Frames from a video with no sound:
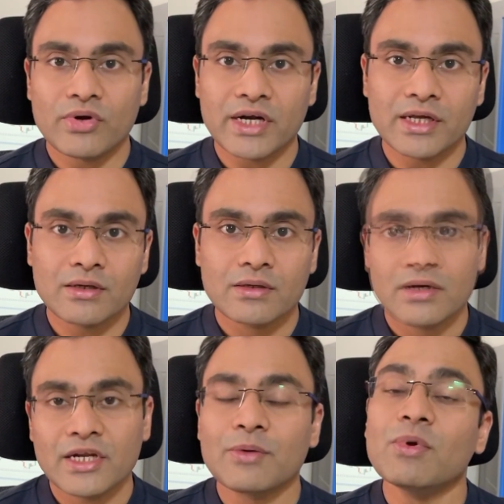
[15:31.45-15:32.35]
trading.
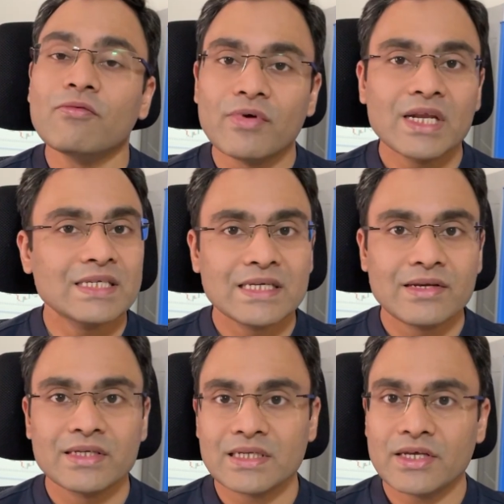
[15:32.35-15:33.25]
Take me very
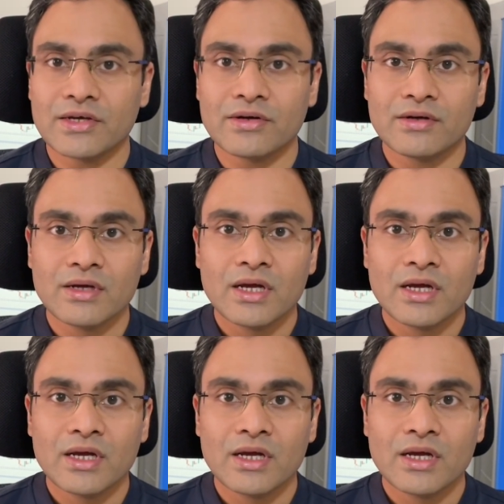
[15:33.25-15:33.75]
seriously here.